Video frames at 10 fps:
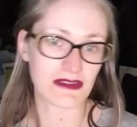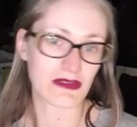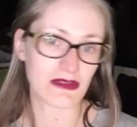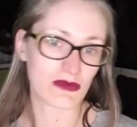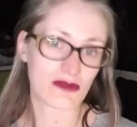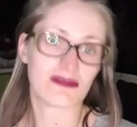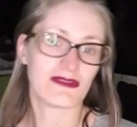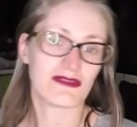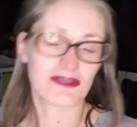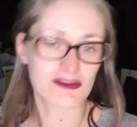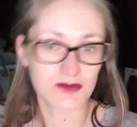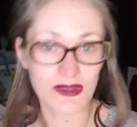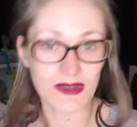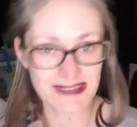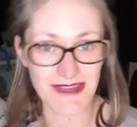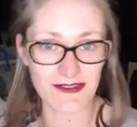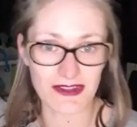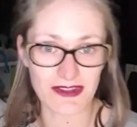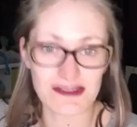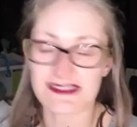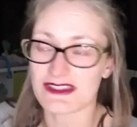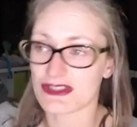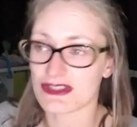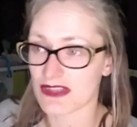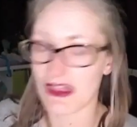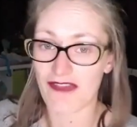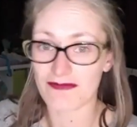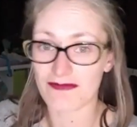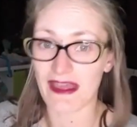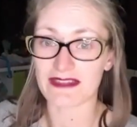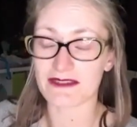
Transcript: or it's whatever decision that they've made.